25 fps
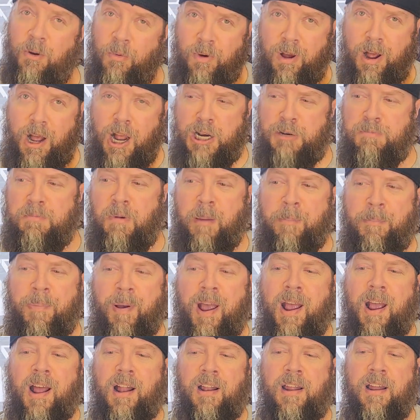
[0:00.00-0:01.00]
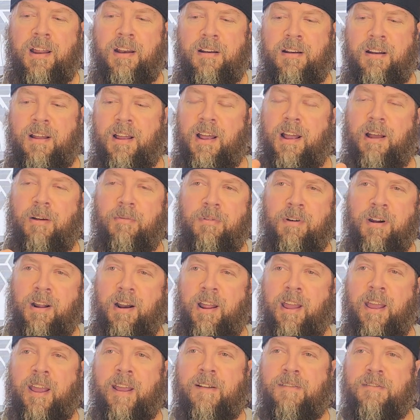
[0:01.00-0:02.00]
to wash my palate, uh, we're
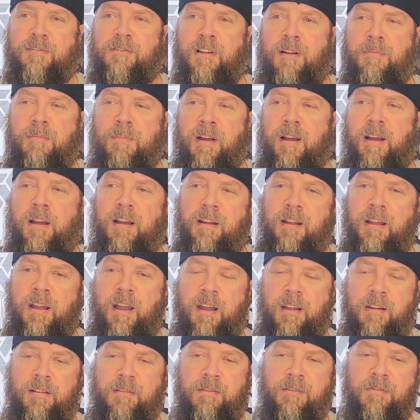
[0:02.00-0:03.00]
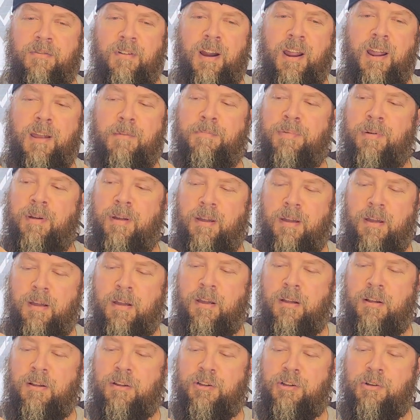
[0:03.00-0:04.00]
going to have some uh, uh grape
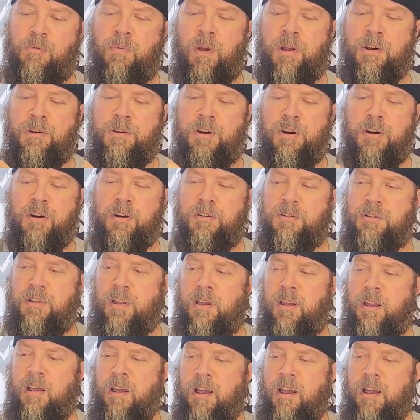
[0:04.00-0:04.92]
Sqwinchers